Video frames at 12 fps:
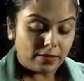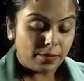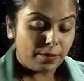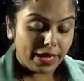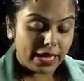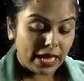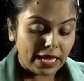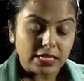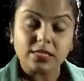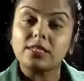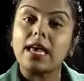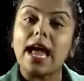
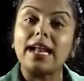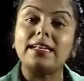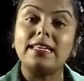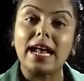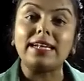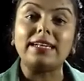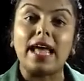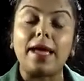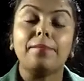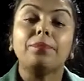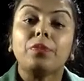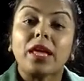Because at that time